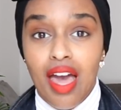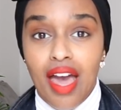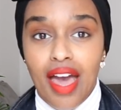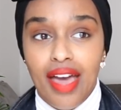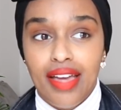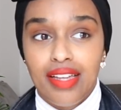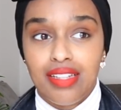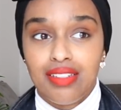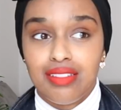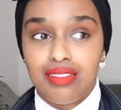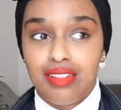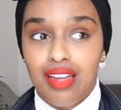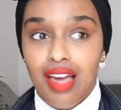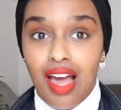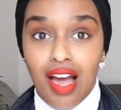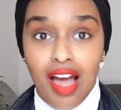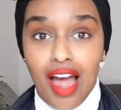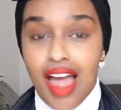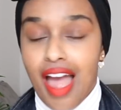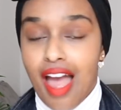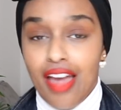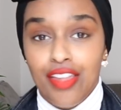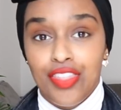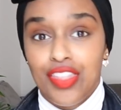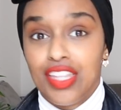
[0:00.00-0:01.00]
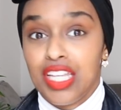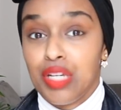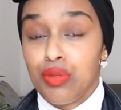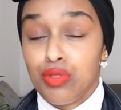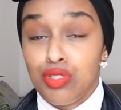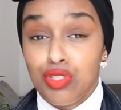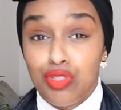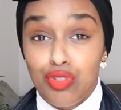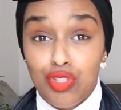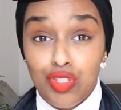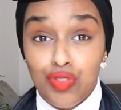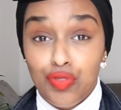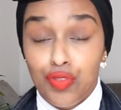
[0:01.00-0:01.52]
And I think it
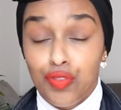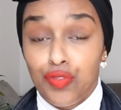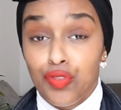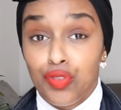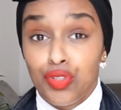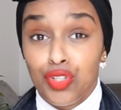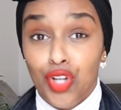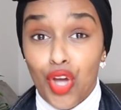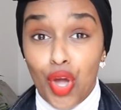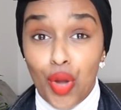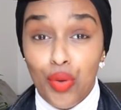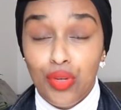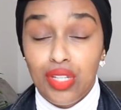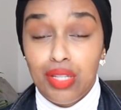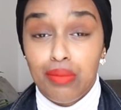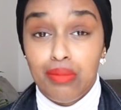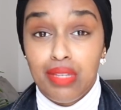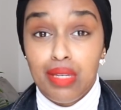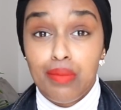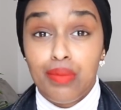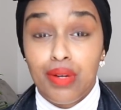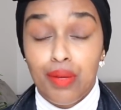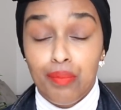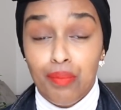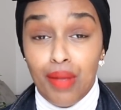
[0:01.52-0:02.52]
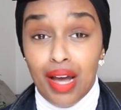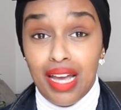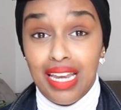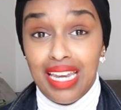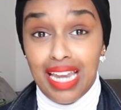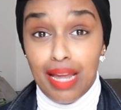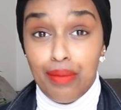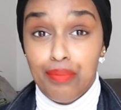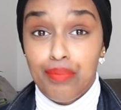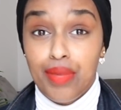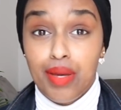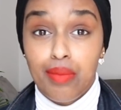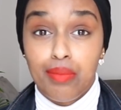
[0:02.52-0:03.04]
was useful for not only me, but my
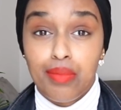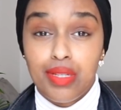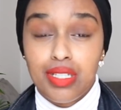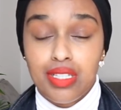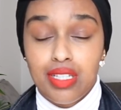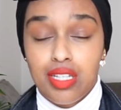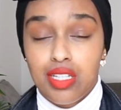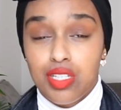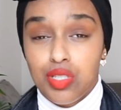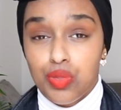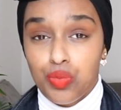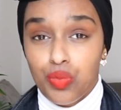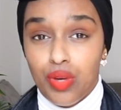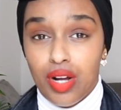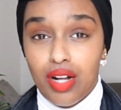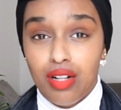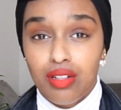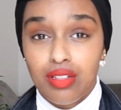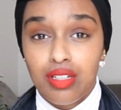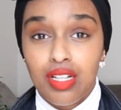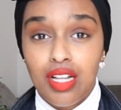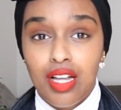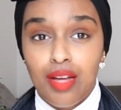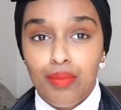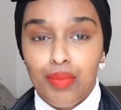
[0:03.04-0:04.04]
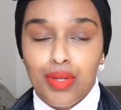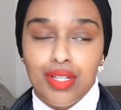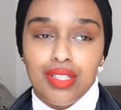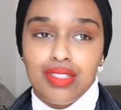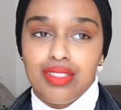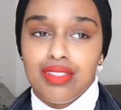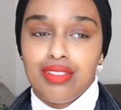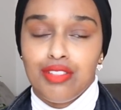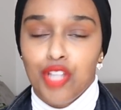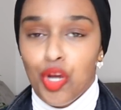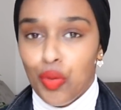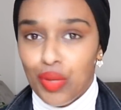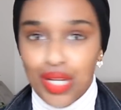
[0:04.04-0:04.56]
lab members as well,
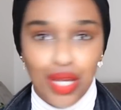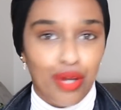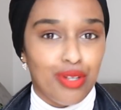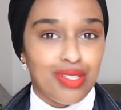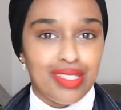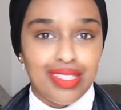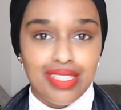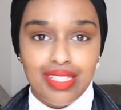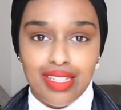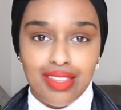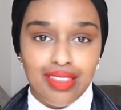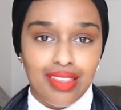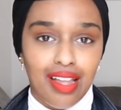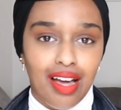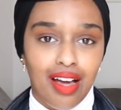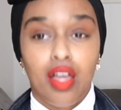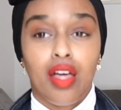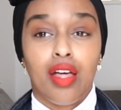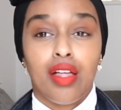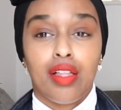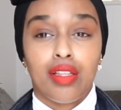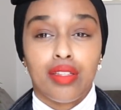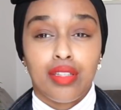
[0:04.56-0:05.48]
because no one else did that.